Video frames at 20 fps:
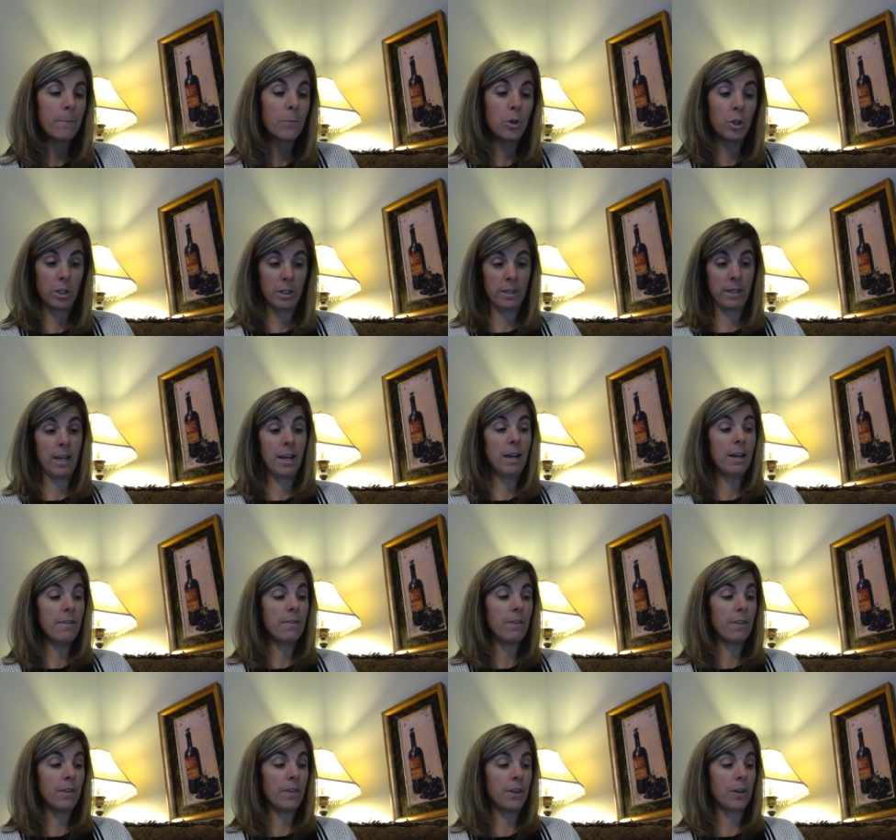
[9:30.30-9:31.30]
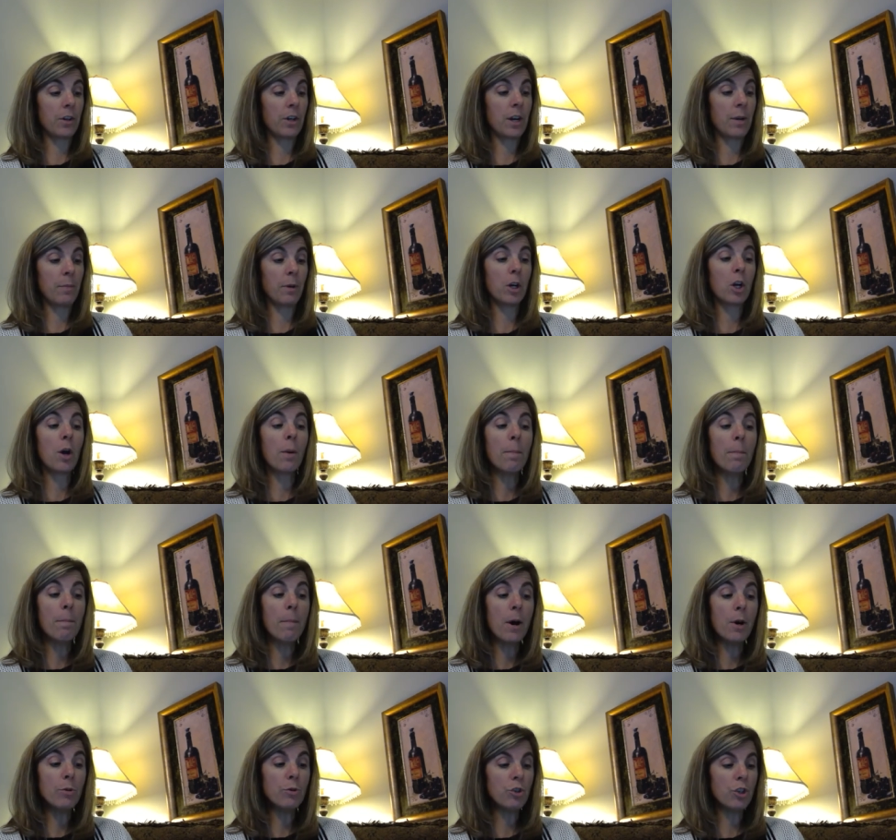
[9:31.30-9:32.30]
Just then, there came a
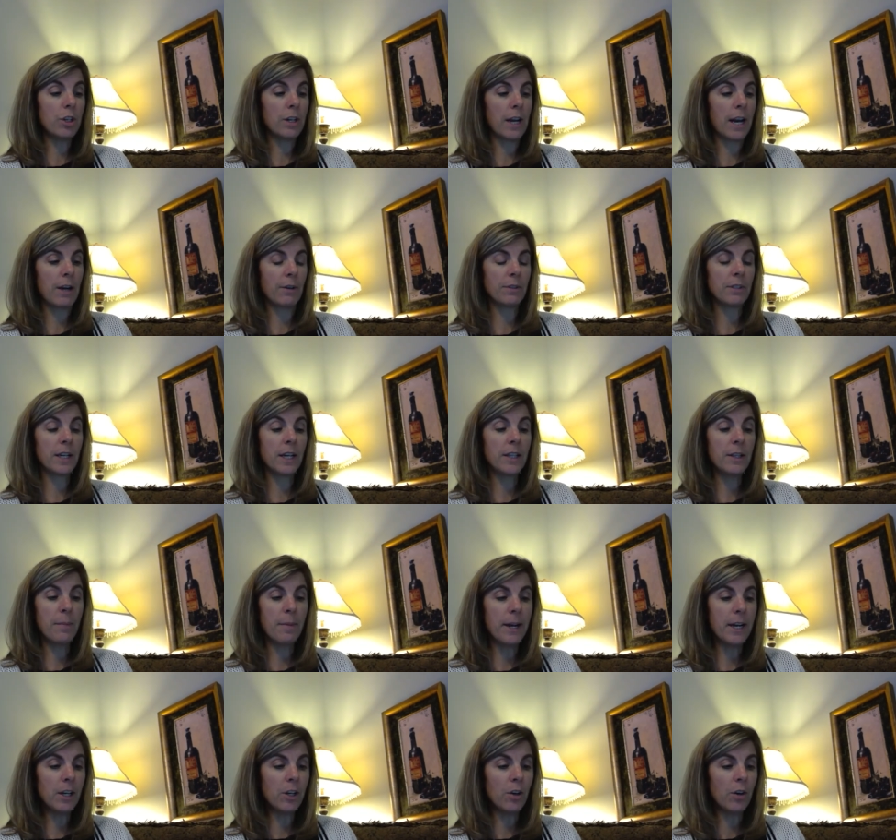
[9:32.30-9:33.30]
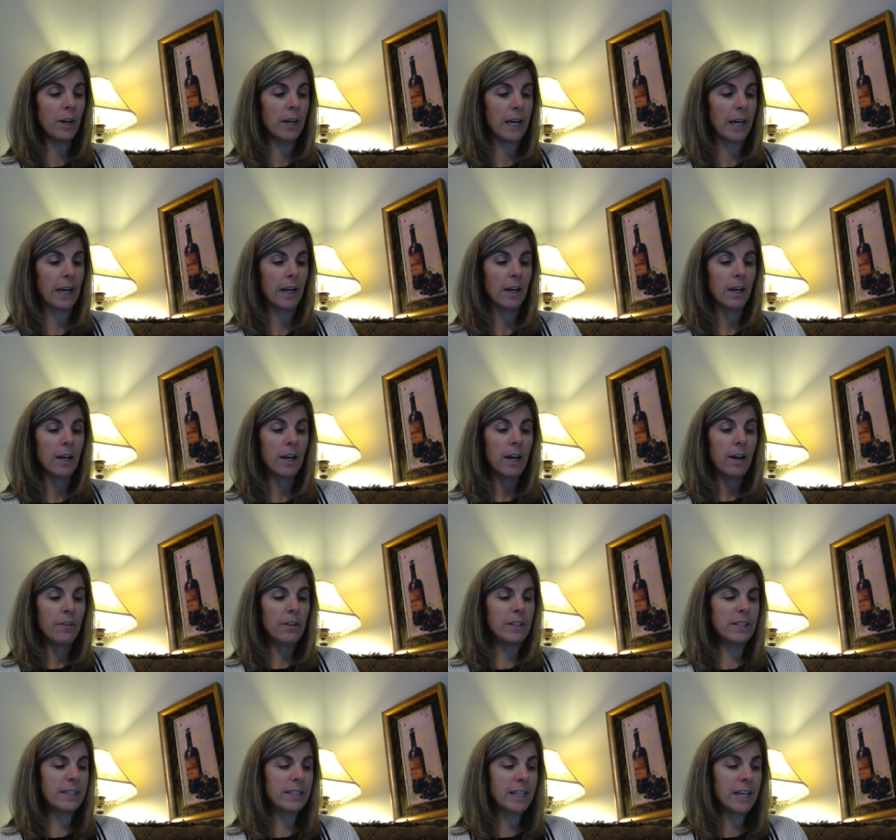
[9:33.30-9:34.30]
commotion outside the bakery
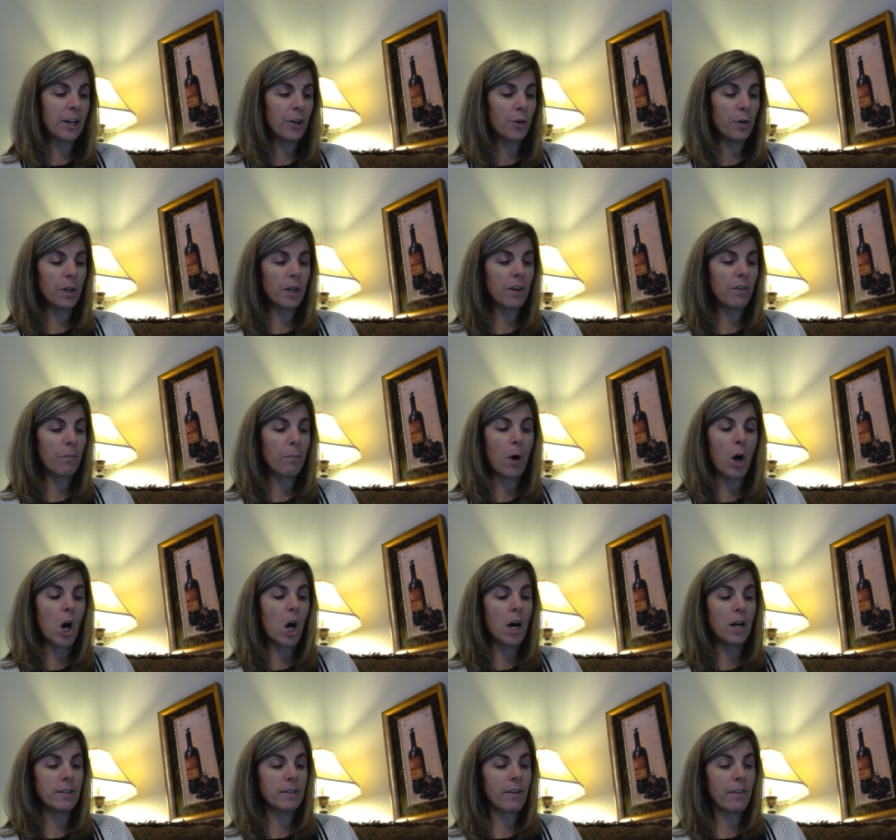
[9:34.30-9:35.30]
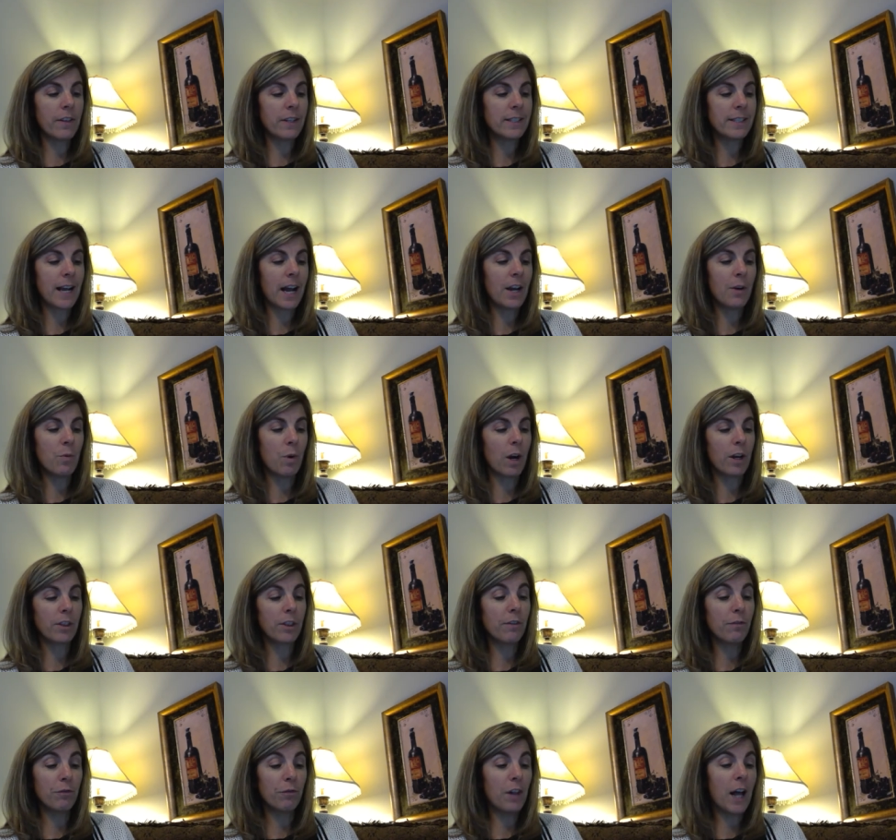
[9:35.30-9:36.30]
the skittering of paws on the sidewalk,
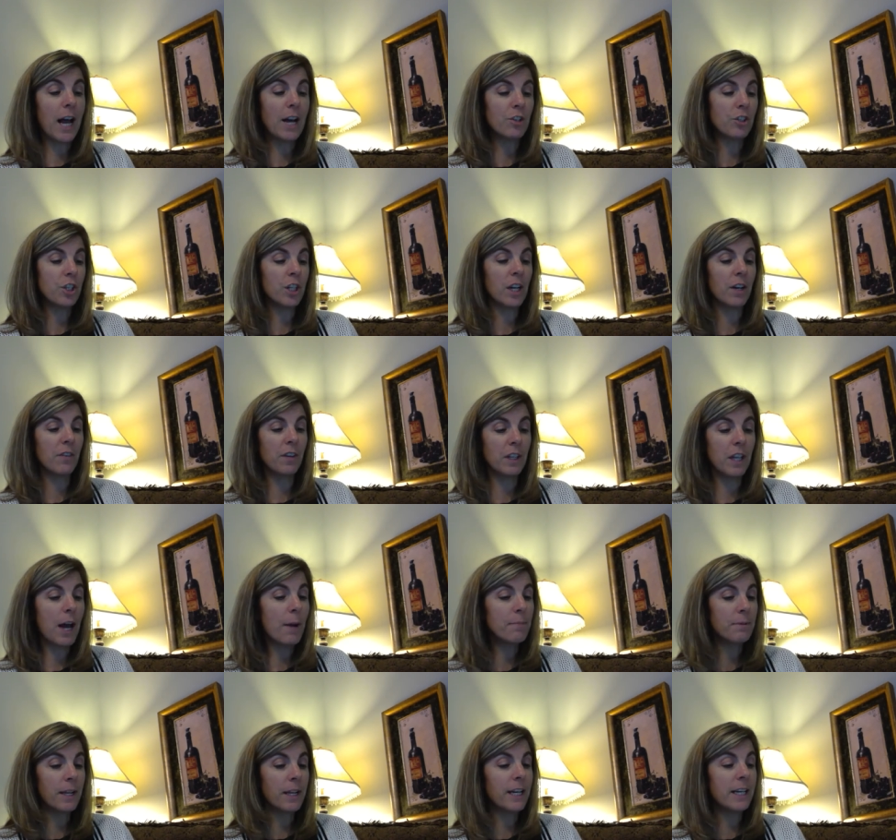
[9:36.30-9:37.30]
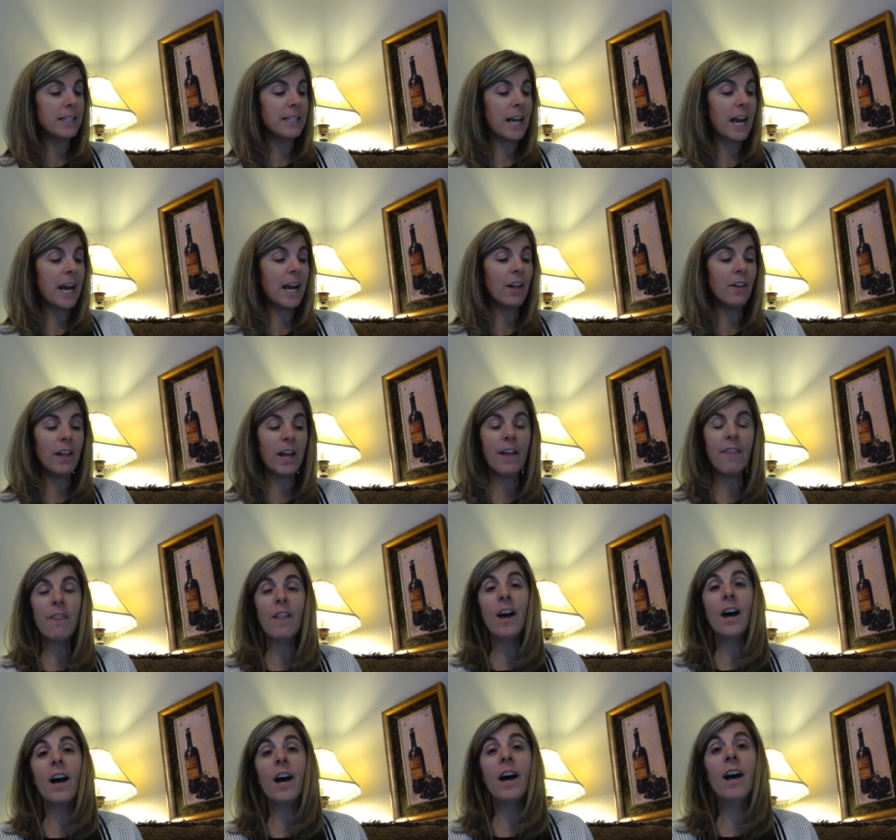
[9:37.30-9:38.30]
the flashing of a lopsided tail, and
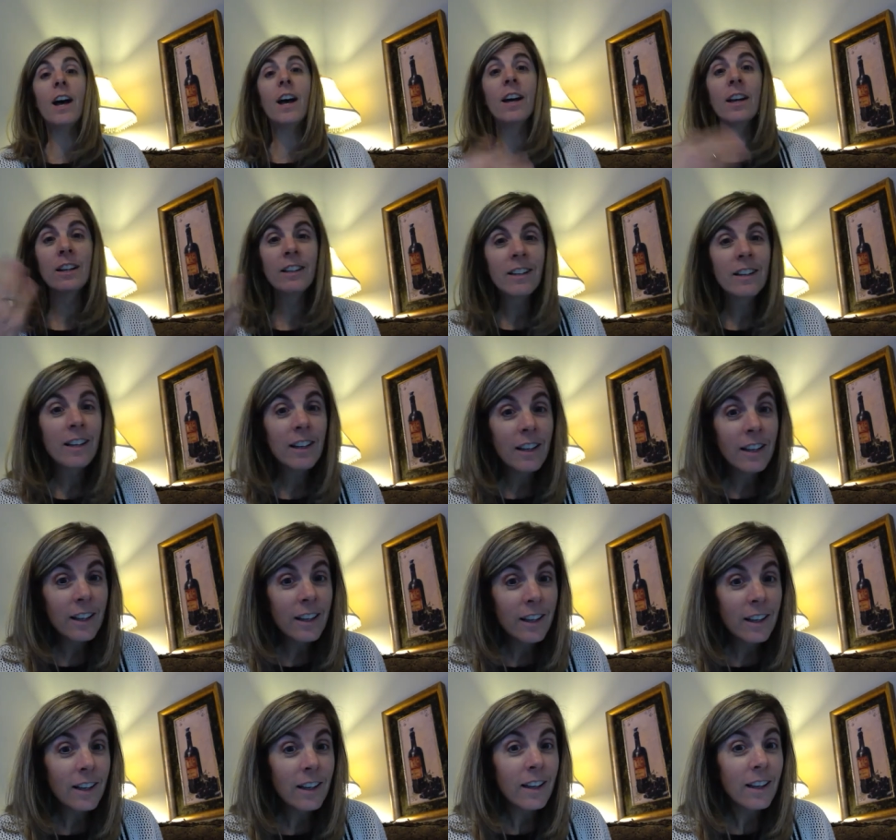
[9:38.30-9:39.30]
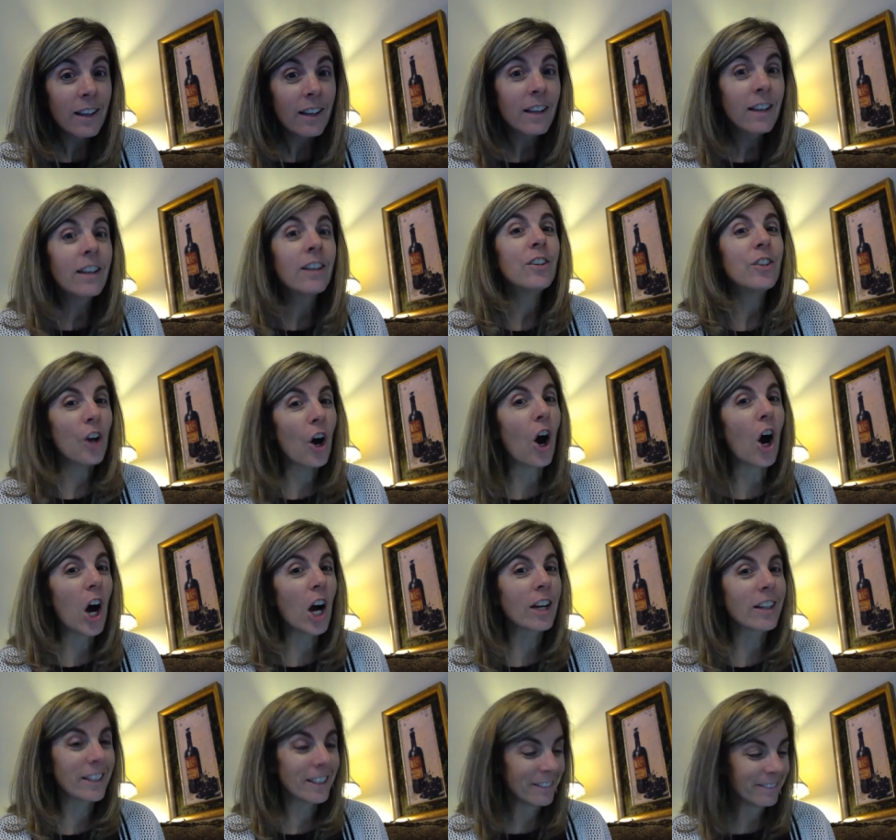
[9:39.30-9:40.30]
the
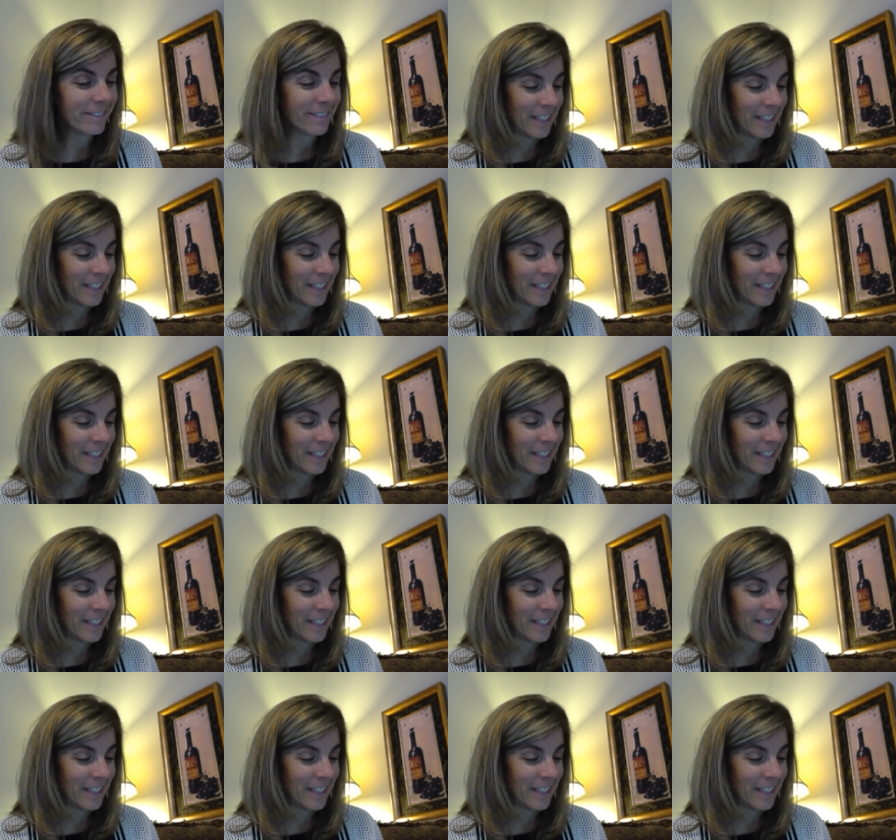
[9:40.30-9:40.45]
dog.